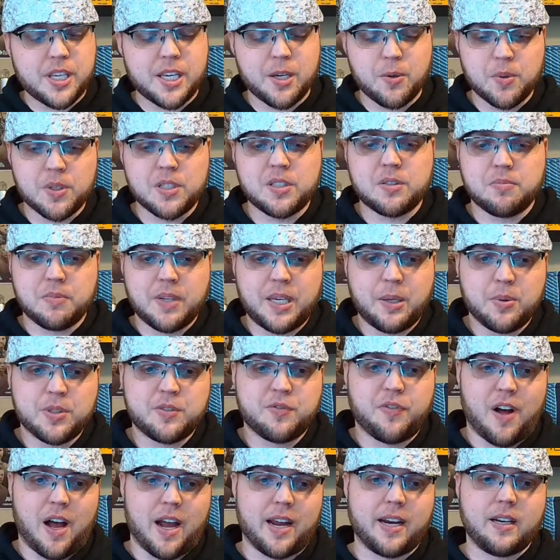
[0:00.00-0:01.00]
He was
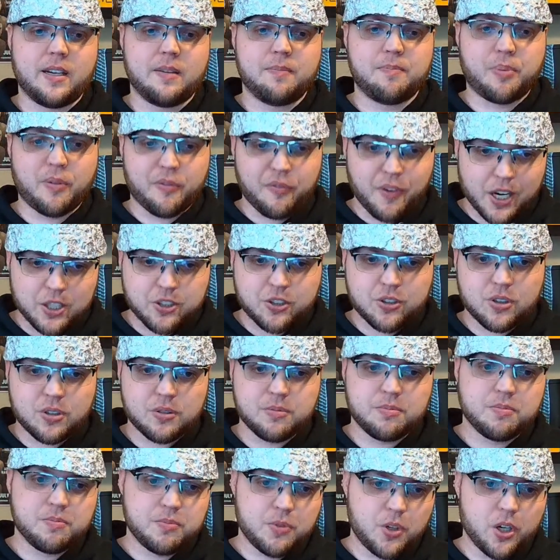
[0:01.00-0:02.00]
fine, professional,
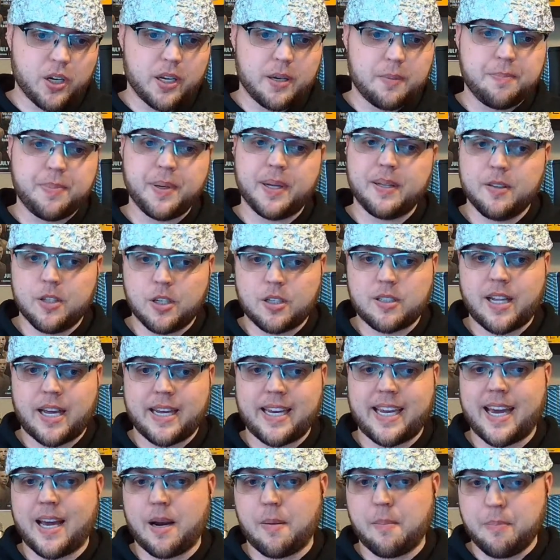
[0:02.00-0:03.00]
good, but looked
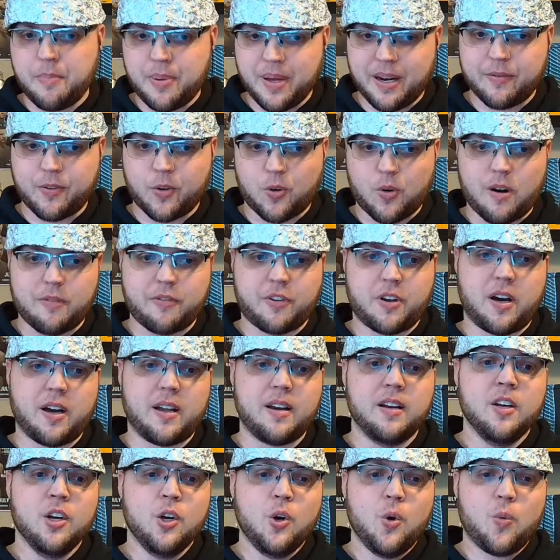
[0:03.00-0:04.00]
like he had a bit of a rough
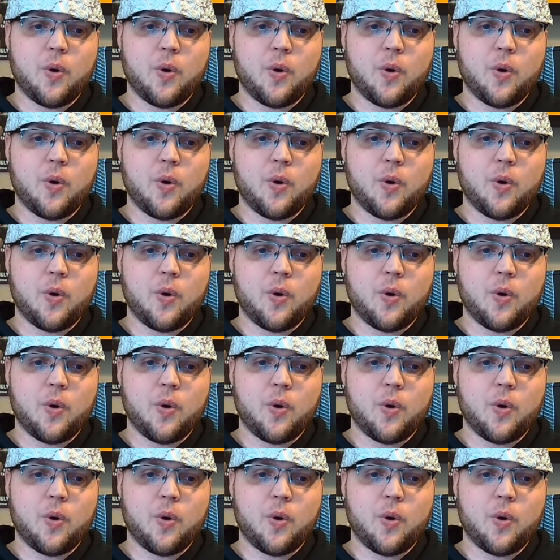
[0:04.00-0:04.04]
cut.